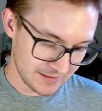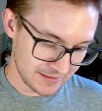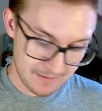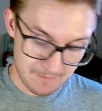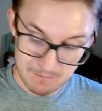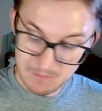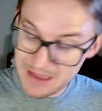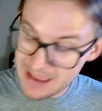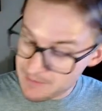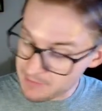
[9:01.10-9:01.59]

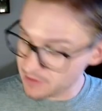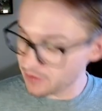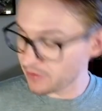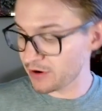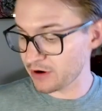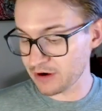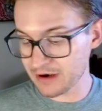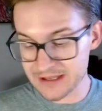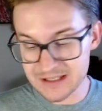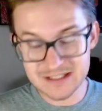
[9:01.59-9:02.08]
Maybe
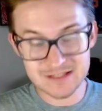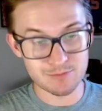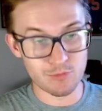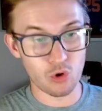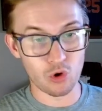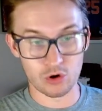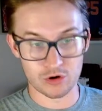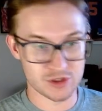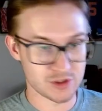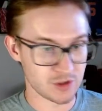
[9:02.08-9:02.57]
there is
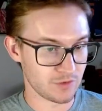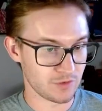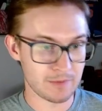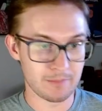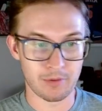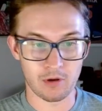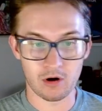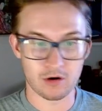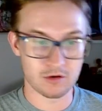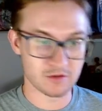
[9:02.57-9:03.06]
more to the
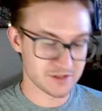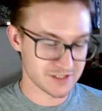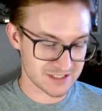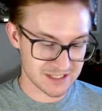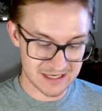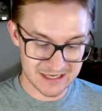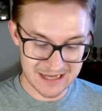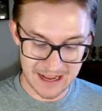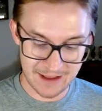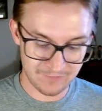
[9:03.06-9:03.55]

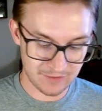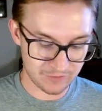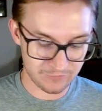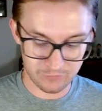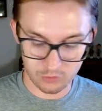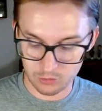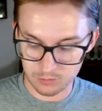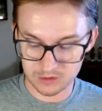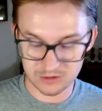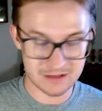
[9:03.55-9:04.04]
Bartlestein having
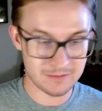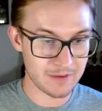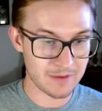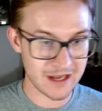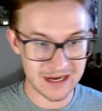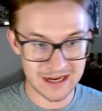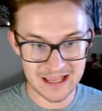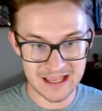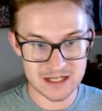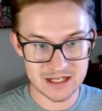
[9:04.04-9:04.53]
formerly been
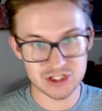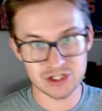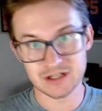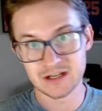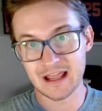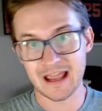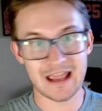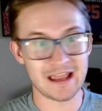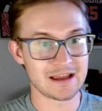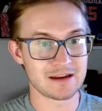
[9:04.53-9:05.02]
an agent
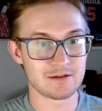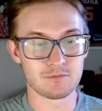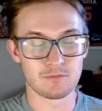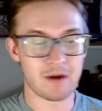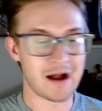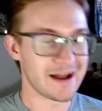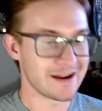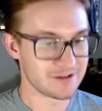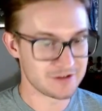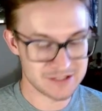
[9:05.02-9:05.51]
and
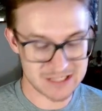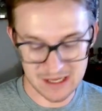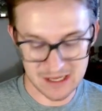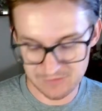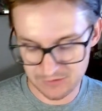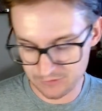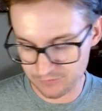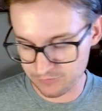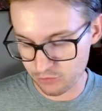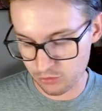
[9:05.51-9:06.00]
Myers
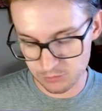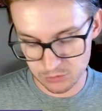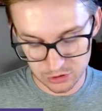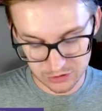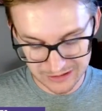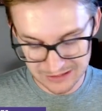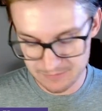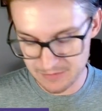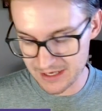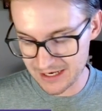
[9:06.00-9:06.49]
having
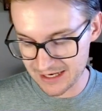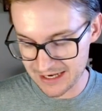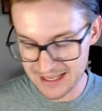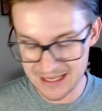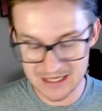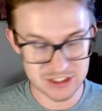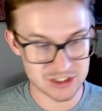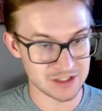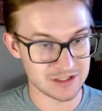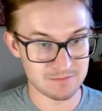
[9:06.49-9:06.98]
formerly been an
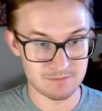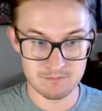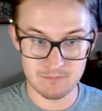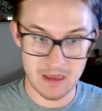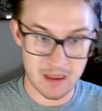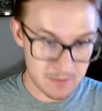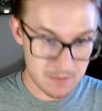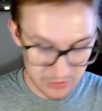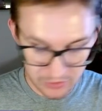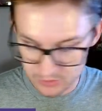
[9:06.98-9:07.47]
agent.
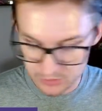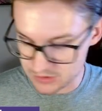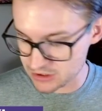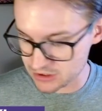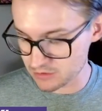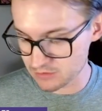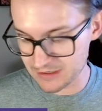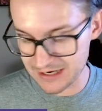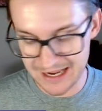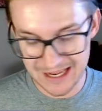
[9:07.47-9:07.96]
Maybe those
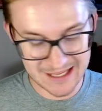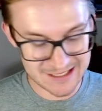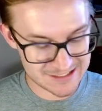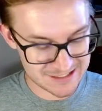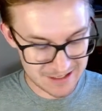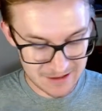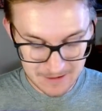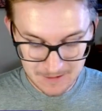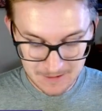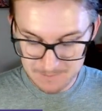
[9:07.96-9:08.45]
two guys
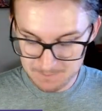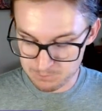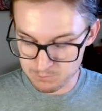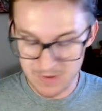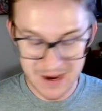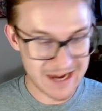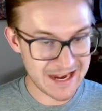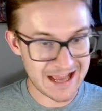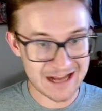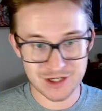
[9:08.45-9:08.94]

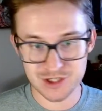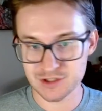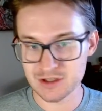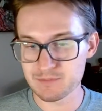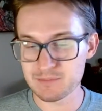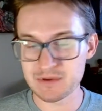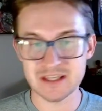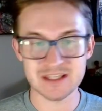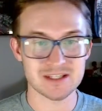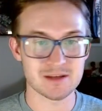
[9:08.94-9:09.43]
might actually
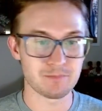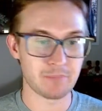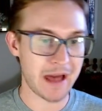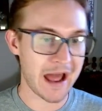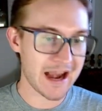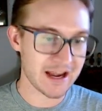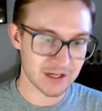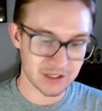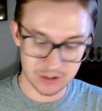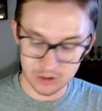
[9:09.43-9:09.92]
be
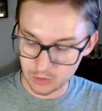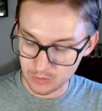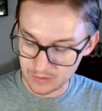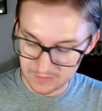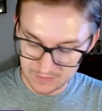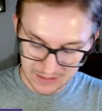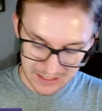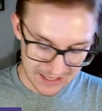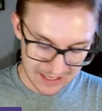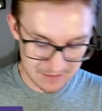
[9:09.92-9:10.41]
simpatico
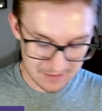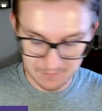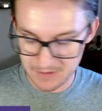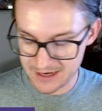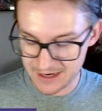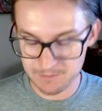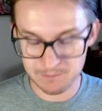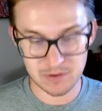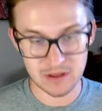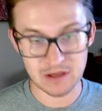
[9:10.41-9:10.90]
and it
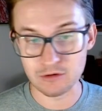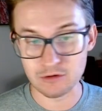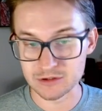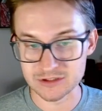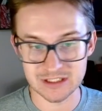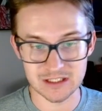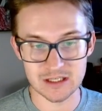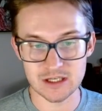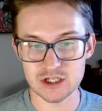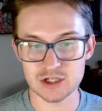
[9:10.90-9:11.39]
might appeal
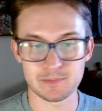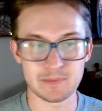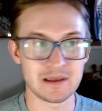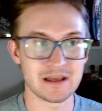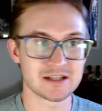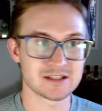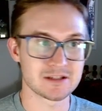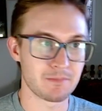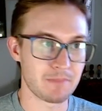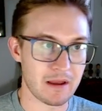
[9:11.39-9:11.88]
to
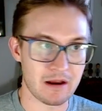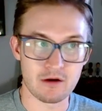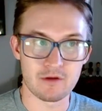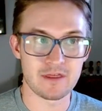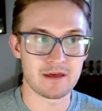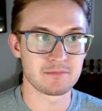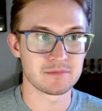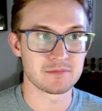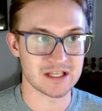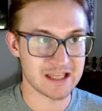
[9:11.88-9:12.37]
Ishbia to pair
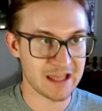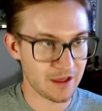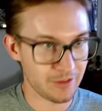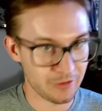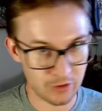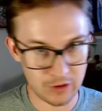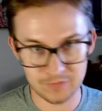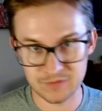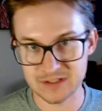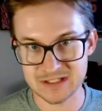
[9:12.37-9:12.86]
them
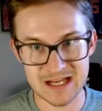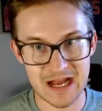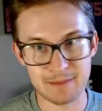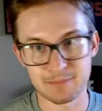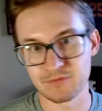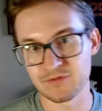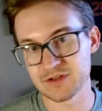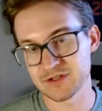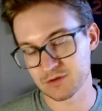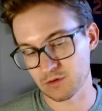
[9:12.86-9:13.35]
together at the top
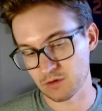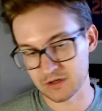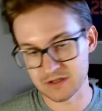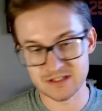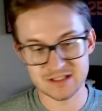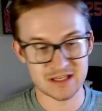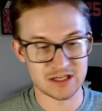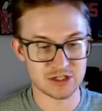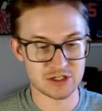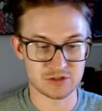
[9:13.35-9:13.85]
of this
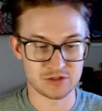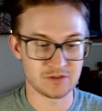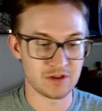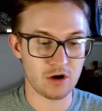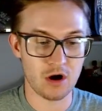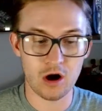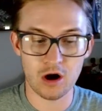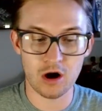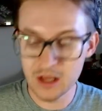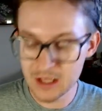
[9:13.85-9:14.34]
organization. There
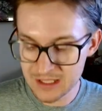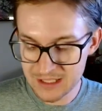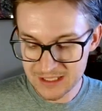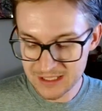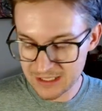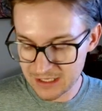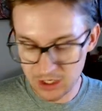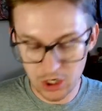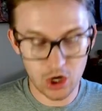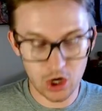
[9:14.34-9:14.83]
are
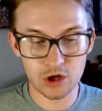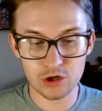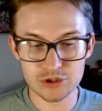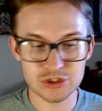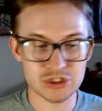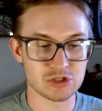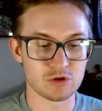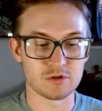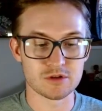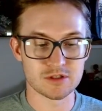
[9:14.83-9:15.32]
all
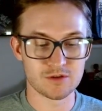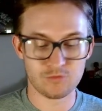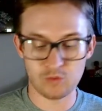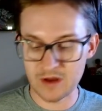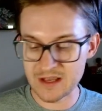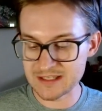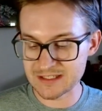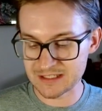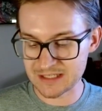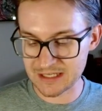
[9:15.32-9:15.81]
sorts of
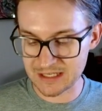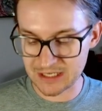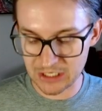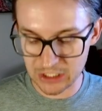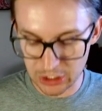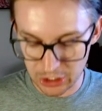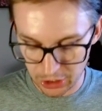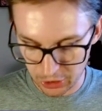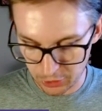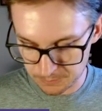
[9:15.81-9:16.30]
ways that it can
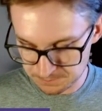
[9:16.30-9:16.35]
go.